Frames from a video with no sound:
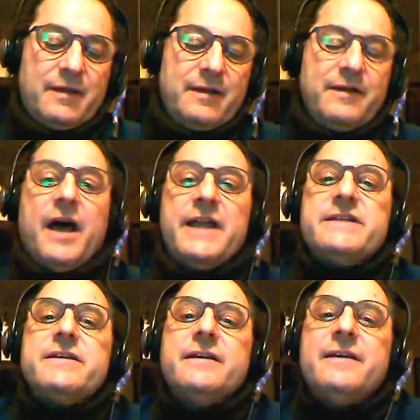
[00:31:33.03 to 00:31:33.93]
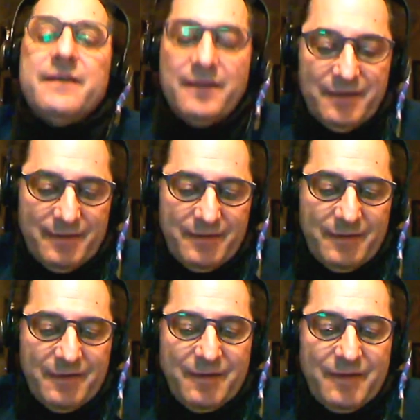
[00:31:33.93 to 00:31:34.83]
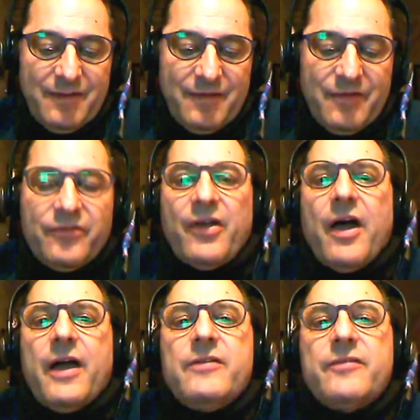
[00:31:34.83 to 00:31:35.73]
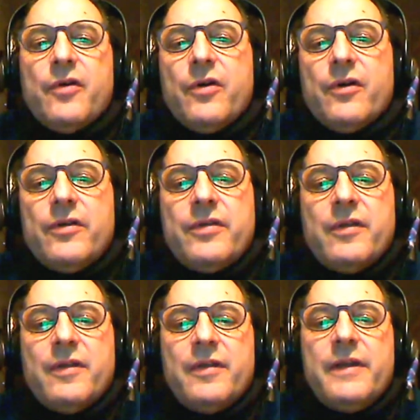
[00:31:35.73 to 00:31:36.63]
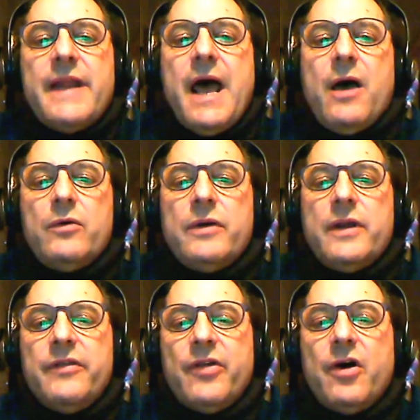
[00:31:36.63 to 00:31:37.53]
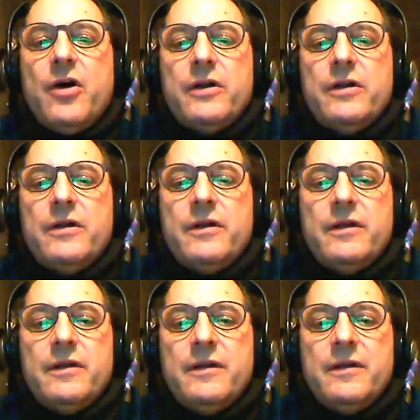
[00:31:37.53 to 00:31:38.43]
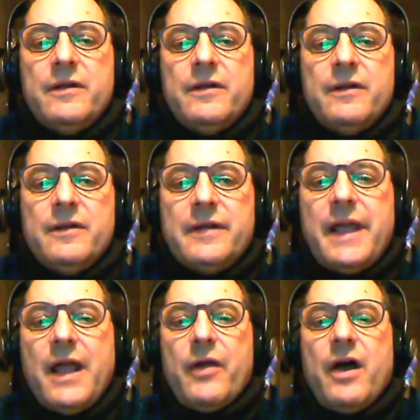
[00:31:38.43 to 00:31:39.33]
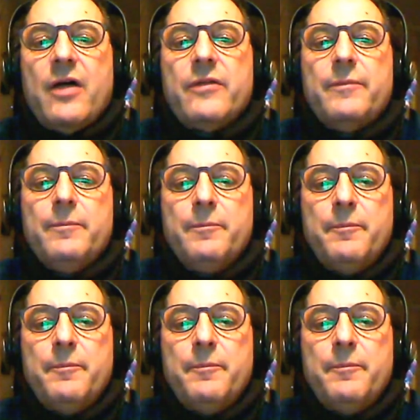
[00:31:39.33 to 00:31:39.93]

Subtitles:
Night, the side of earth the noun is on. Gary Hotham.